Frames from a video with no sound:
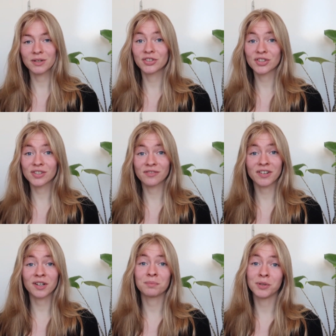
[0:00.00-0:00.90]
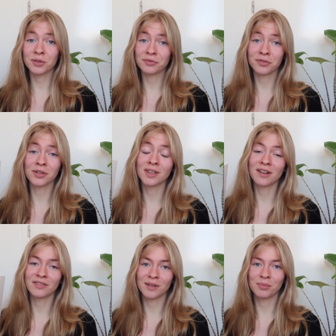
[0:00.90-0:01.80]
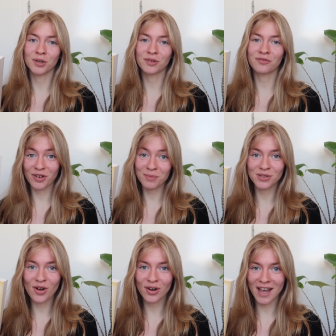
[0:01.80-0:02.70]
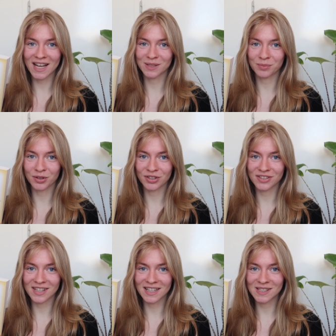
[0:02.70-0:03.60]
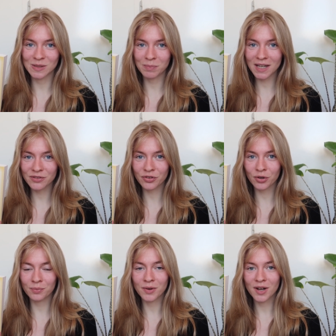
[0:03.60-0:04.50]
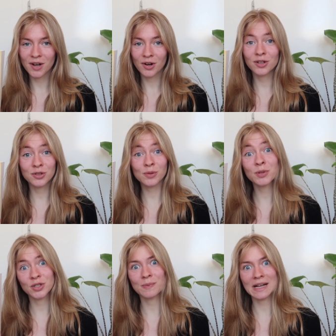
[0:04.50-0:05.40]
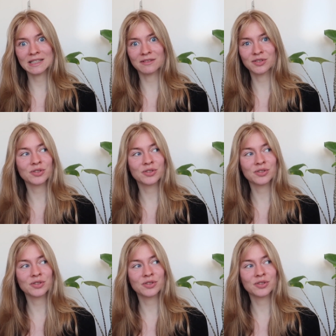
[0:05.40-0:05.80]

but it's just a very beautiful and lovely book from a dog expert that speaks from her 2 perspectives.